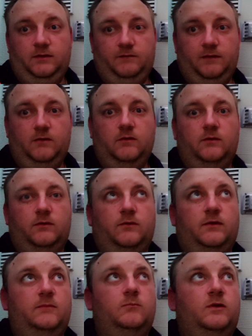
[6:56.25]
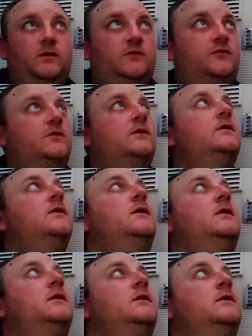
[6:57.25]
If you've got an awning, which
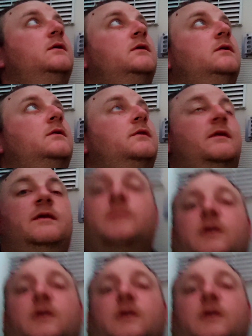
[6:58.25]
I think you